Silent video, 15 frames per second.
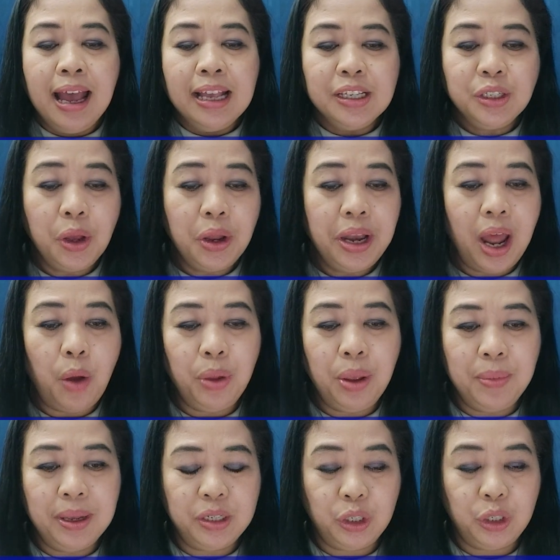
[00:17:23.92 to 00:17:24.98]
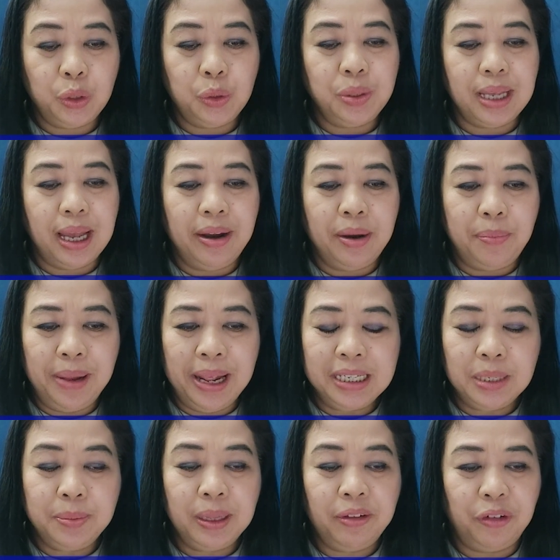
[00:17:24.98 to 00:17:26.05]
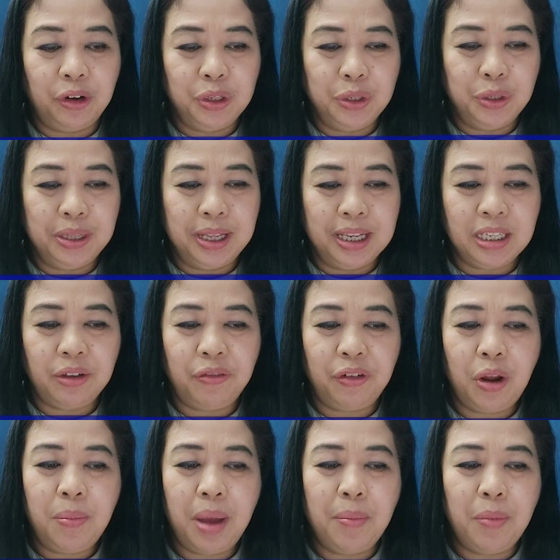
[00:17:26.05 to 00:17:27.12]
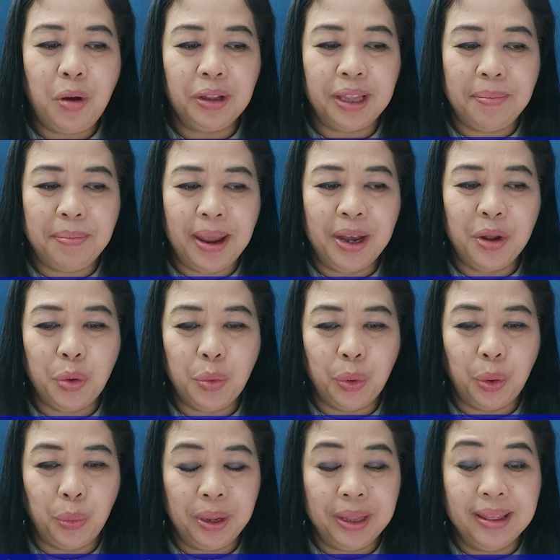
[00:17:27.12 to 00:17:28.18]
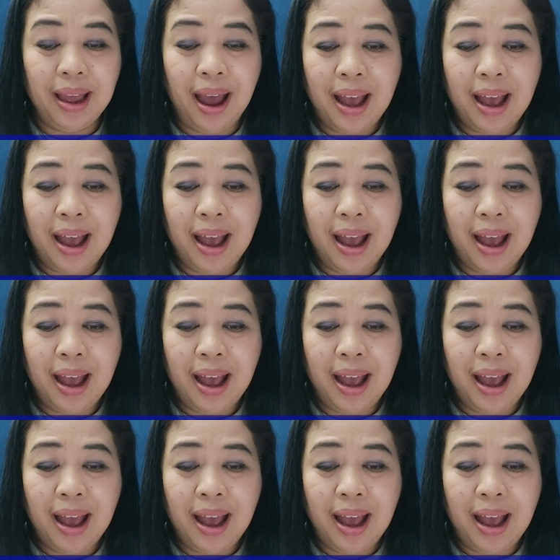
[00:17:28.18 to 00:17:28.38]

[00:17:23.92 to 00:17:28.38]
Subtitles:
So now we must choose a replacement for Judas from among the men who were with